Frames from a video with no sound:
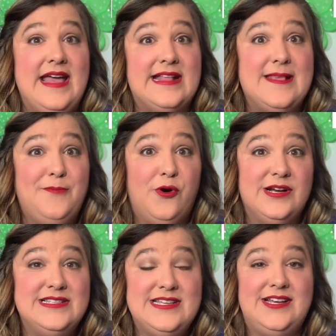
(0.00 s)
It's
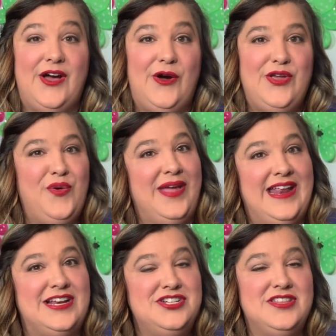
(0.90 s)
important to know you can
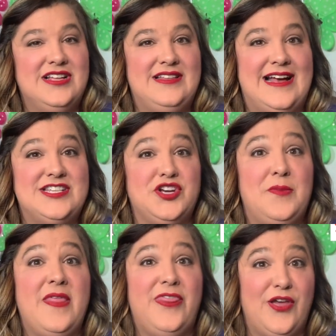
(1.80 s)
enter the
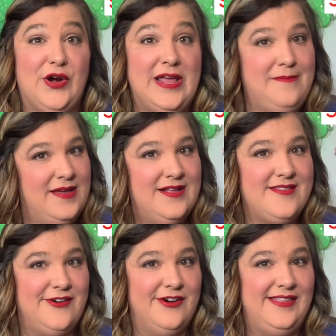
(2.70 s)
classroom 30
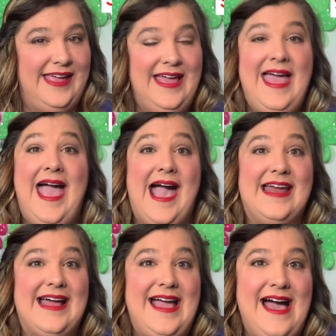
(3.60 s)
minutes early,
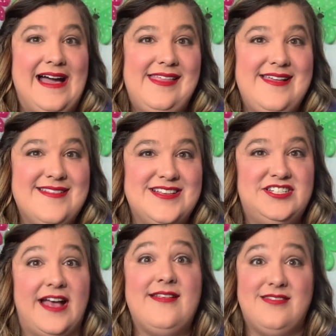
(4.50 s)
and I highly
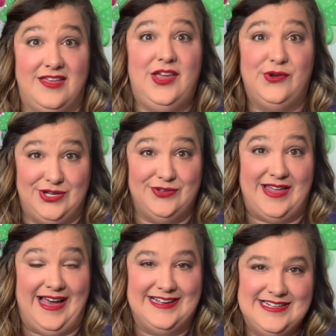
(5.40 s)
suggest that you do
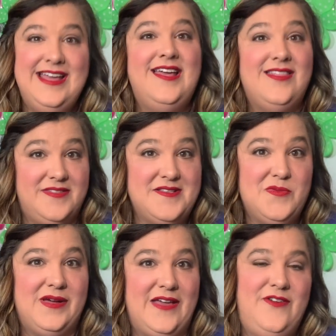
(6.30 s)
that. This
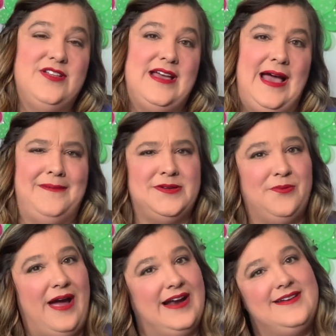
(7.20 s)
will give you time to
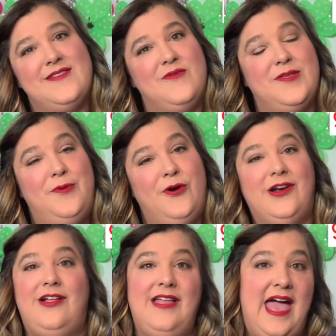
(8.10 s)
practice with the
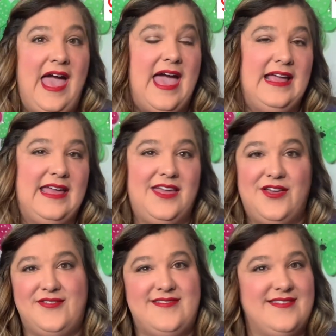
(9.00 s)
portal and get
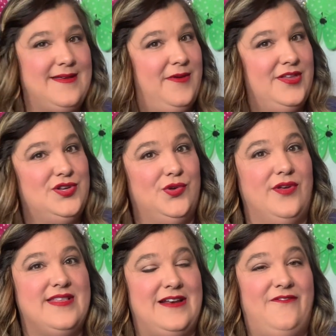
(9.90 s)
used to some of the
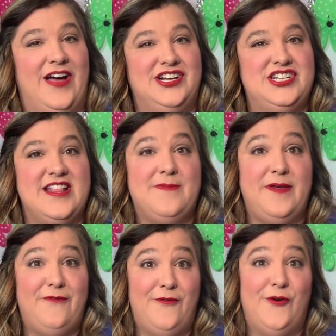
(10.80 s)
tools and functions
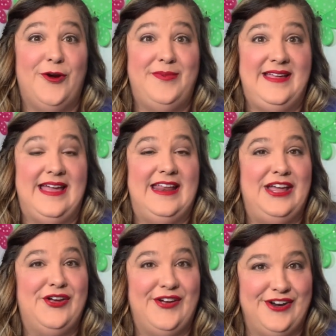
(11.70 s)
before
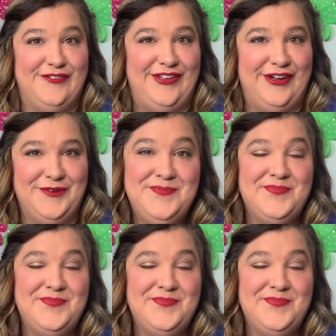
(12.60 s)
beginning your interview.